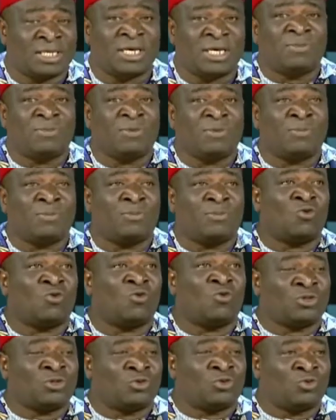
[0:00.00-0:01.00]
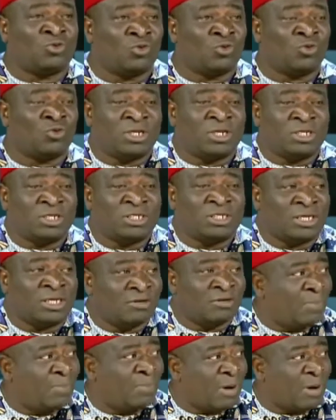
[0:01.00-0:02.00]
People who want to
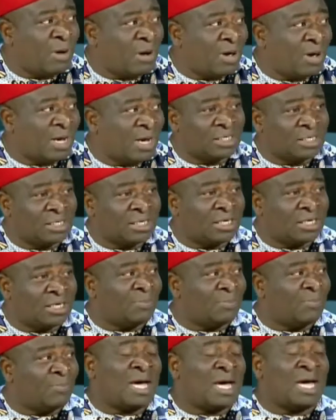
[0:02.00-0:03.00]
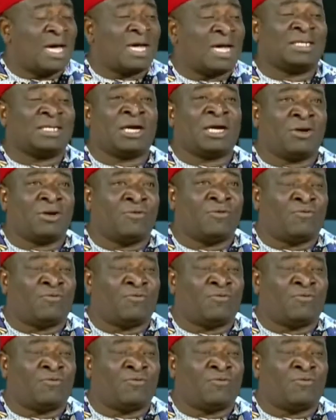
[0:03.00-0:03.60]
generate power can generate power and agree.